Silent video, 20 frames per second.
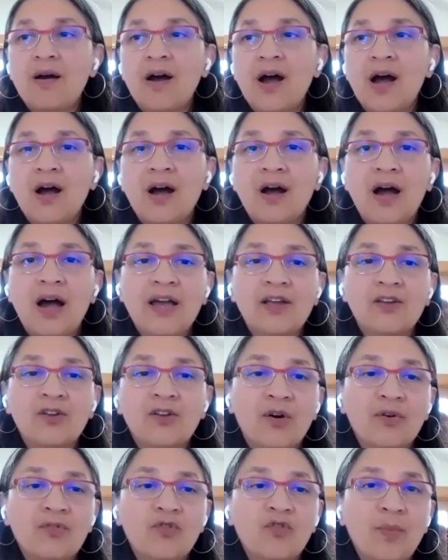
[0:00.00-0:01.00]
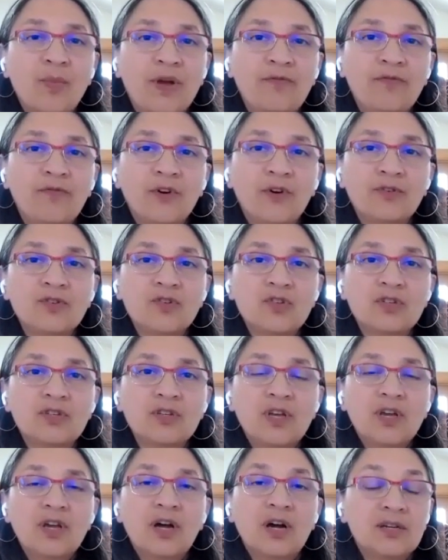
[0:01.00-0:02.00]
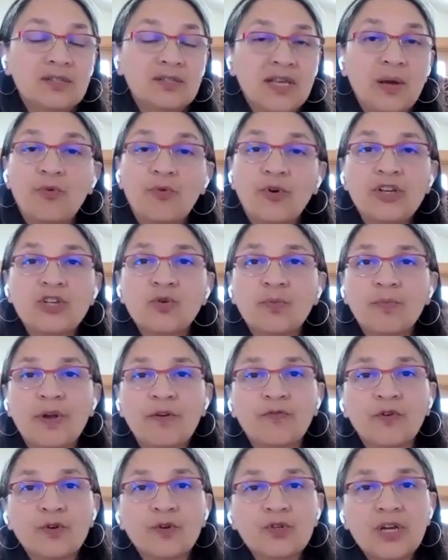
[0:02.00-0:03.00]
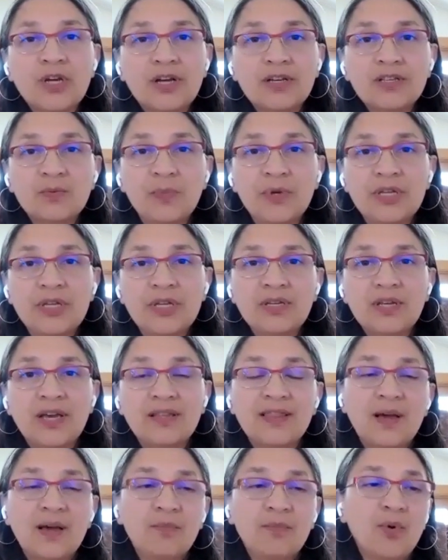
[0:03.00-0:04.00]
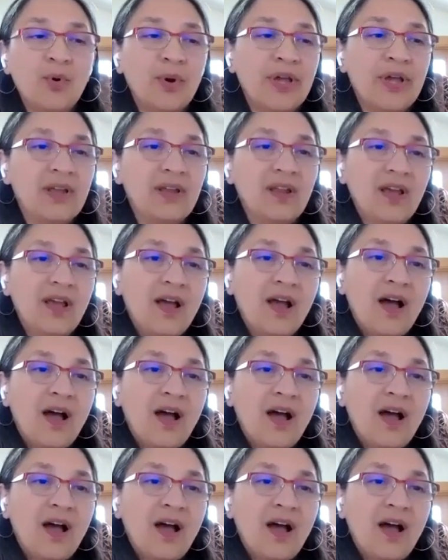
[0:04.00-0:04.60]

I had gone through my first separation with my first husband at that point.